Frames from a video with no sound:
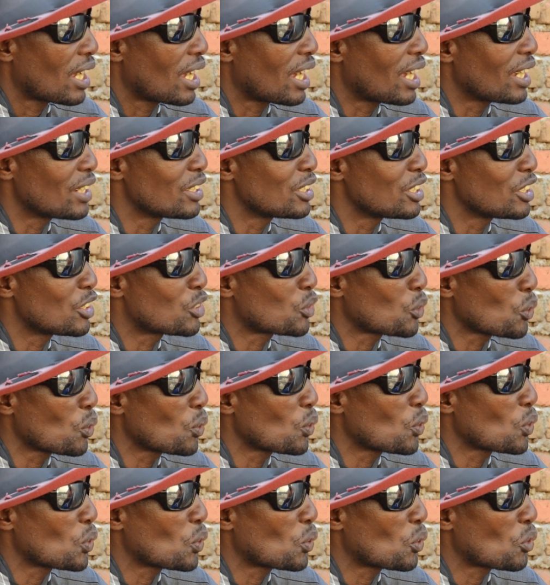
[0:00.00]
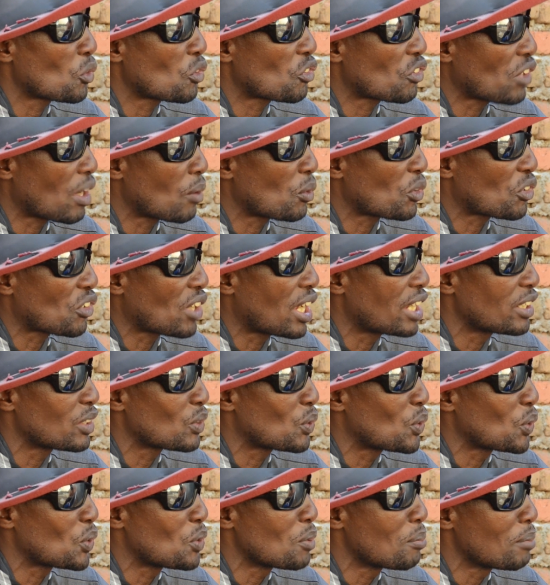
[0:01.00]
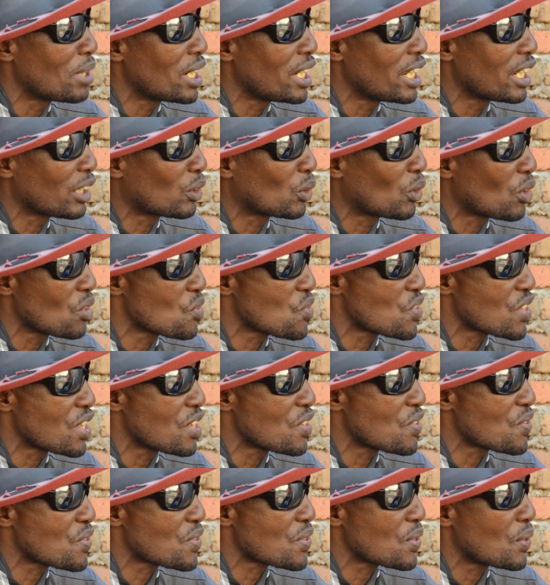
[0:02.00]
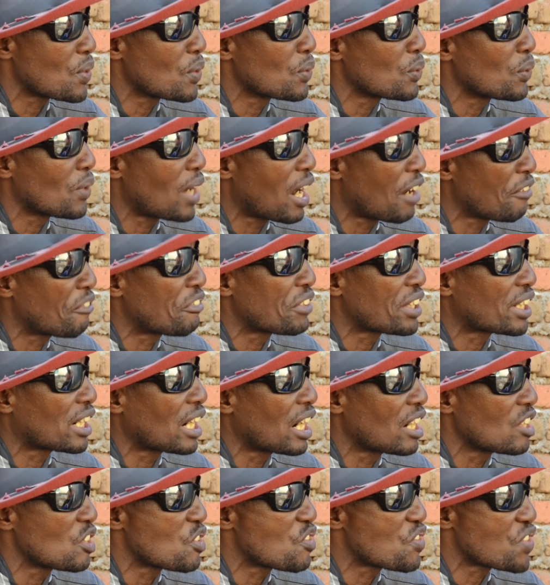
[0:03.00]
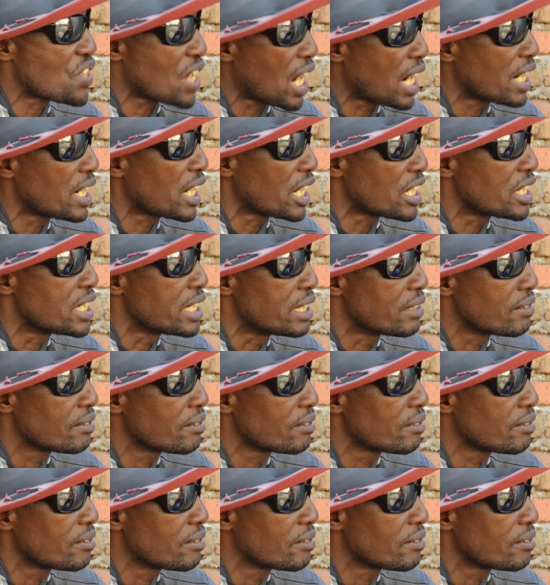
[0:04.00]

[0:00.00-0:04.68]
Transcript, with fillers: and 2,000 good many causes on African standard